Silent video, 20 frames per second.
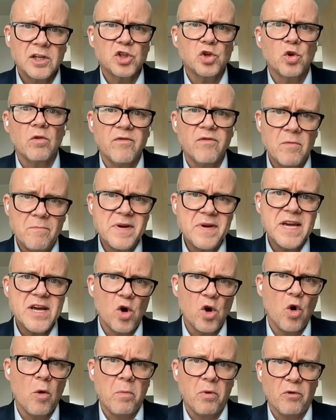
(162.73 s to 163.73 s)
short for B
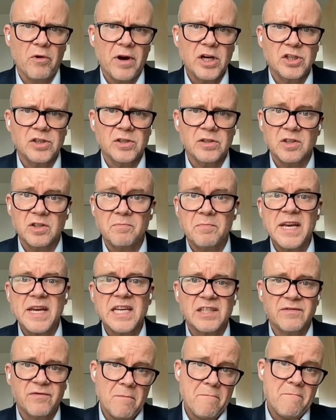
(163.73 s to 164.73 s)
corporations.
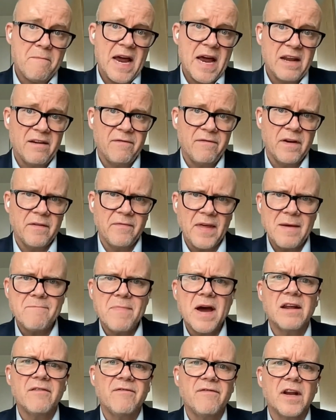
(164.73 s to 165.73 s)
B is for benefit. They
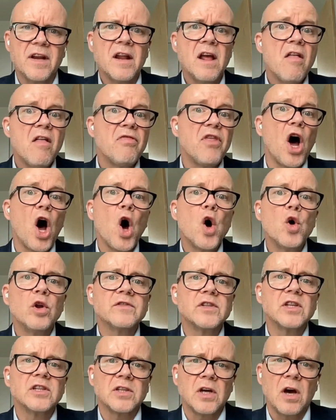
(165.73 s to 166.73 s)
benefit the whole
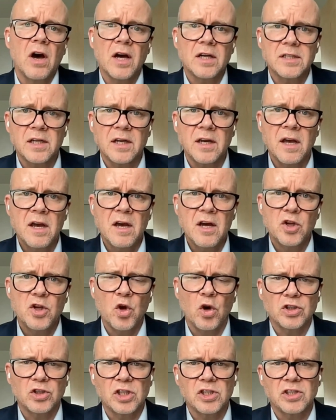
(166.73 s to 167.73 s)
of society,
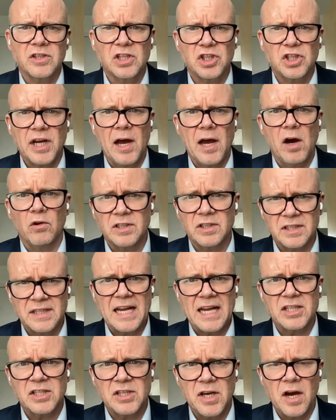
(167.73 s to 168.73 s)
not just the shareholders.
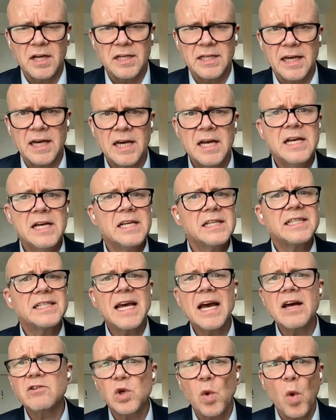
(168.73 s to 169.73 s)
That's the idea.
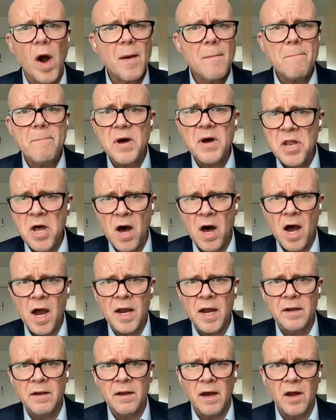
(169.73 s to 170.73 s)
Sounds quite
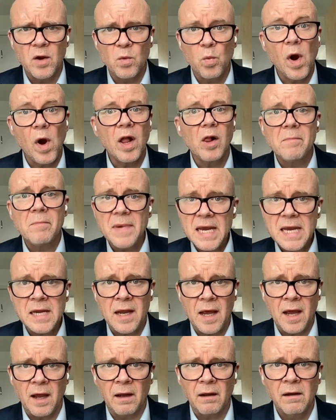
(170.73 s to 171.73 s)
benign and well
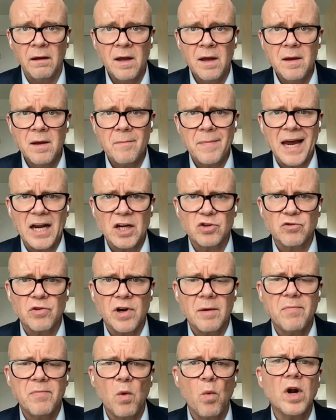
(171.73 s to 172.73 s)
meaning,
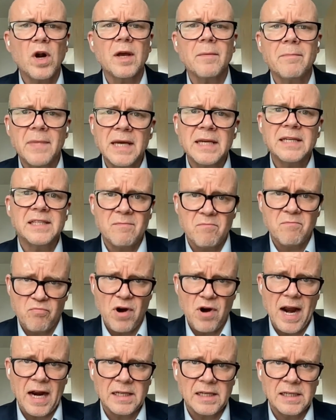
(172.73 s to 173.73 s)
Patrick, but what it means in
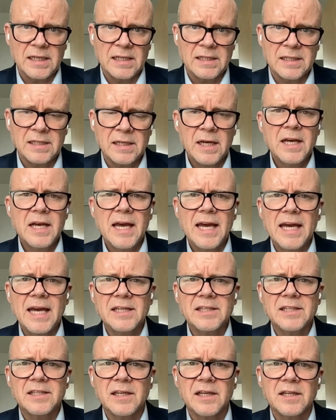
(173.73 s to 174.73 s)
practice
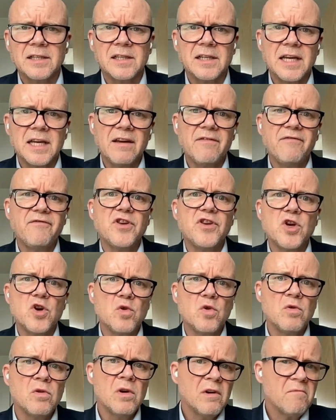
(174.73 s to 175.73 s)
is that if
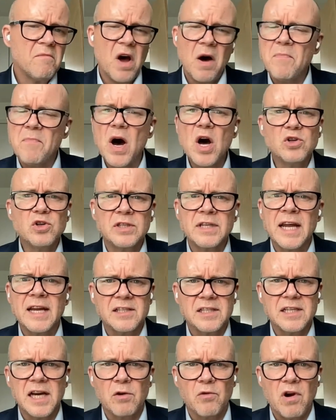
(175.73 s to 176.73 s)
you oppose
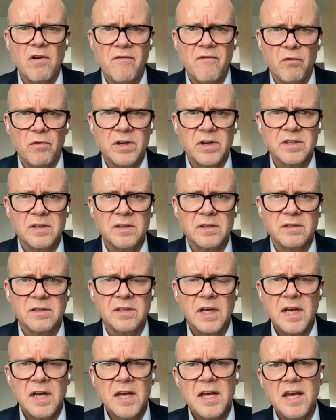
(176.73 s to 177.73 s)
net zero, for
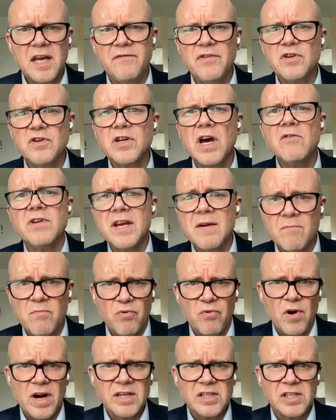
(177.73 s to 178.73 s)
instance, if you don't
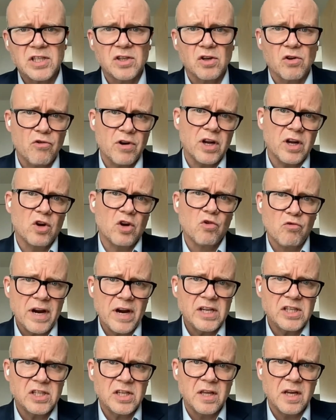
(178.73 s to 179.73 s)
embrace critical
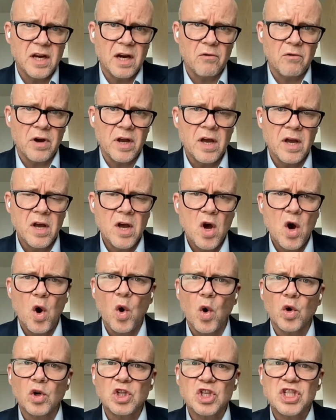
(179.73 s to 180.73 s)
race theory
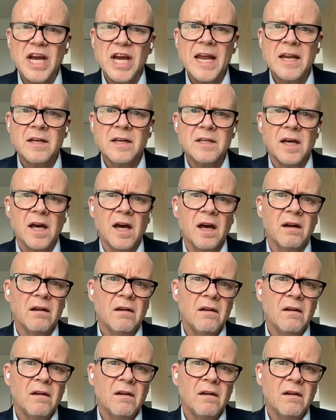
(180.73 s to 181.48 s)
or gender